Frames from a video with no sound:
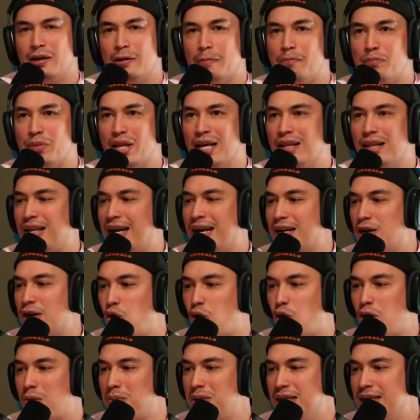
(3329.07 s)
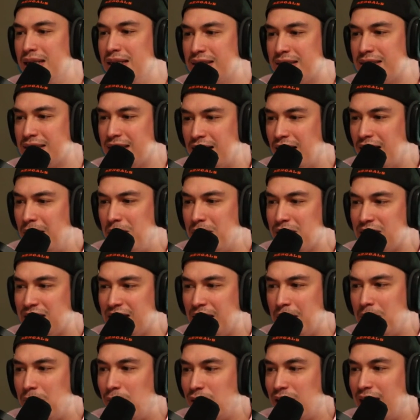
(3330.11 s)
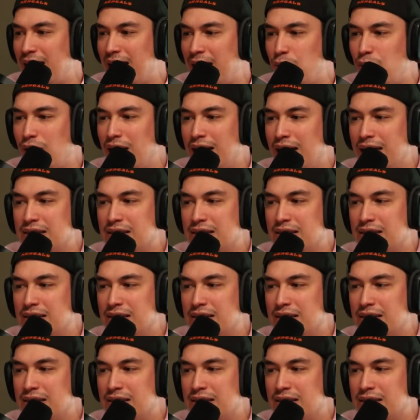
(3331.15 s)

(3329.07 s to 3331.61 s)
that like normally doesn't come assembled that way.